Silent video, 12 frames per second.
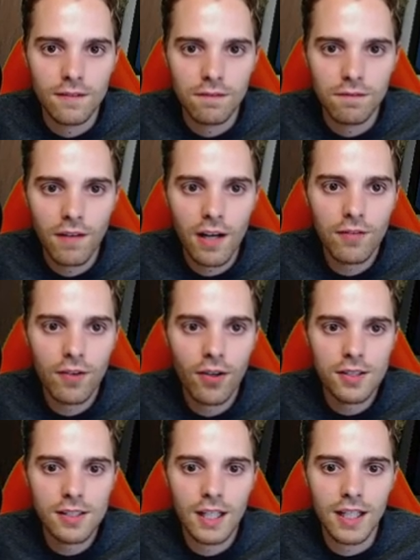Five
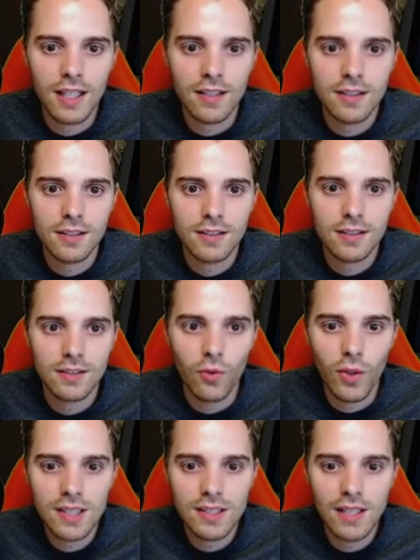cards in hand.
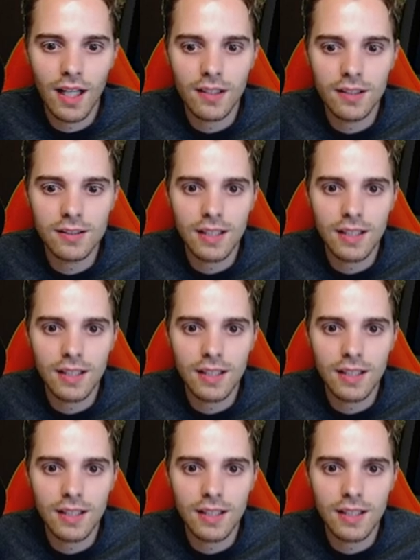One Inteleon